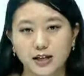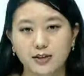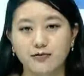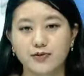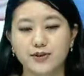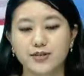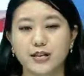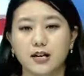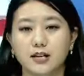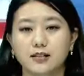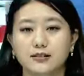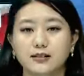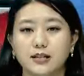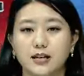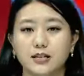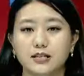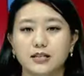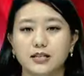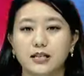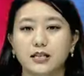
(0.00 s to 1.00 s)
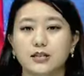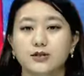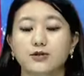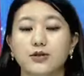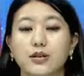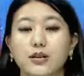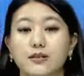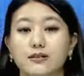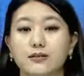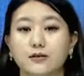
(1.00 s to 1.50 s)
emphasized that in
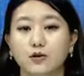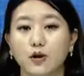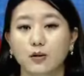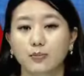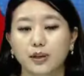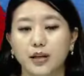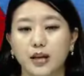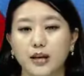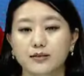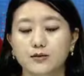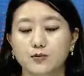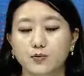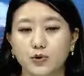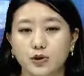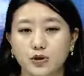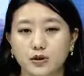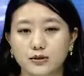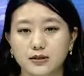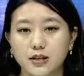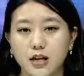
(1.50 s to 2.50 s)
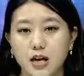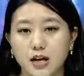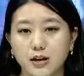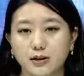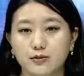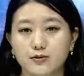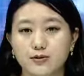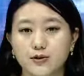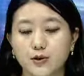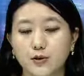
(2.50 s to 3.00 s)
today's globalized world,
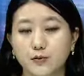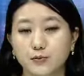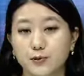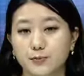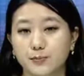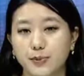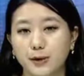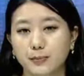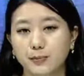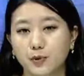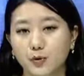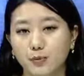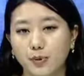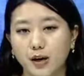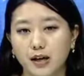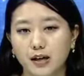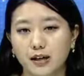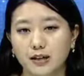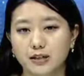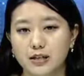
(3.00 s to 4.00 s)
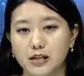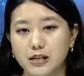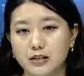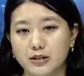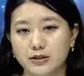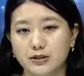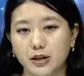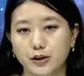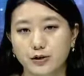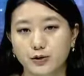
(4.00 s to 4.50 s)
consumed by mobile and
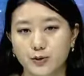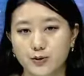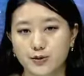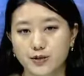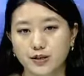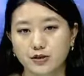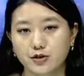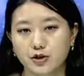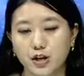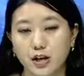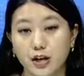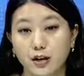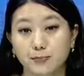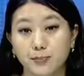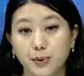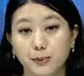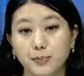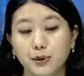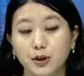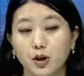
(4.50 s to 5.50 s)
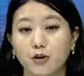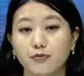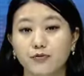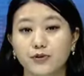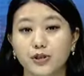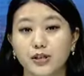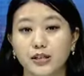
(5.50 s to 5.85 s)
internet usage, people often